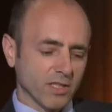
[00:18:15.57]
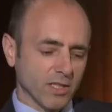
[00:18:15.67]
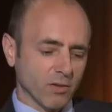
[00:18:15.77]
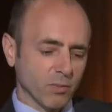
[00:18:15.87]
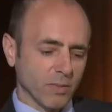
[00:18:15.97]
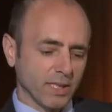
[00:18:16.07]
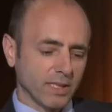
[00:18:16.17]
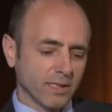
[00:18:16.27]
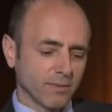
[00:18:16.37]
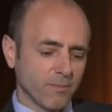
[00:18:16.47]
that I would
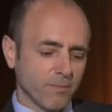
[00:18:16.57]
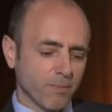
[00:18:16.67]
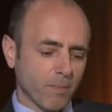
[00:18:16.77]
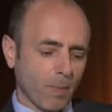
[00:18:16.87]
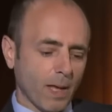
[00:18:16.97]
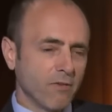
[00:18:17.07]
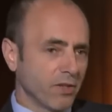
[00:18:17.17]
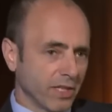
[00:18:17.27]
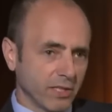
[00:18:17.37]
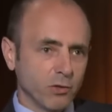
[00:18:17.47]
make,
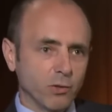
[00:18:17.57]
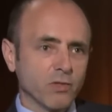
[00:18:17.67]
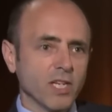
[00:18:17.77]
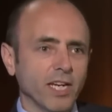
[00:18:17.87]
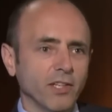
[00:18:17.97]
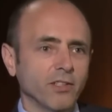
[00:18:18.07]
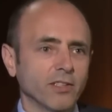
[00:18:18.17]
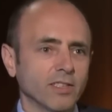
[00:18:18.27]
everything that you have said,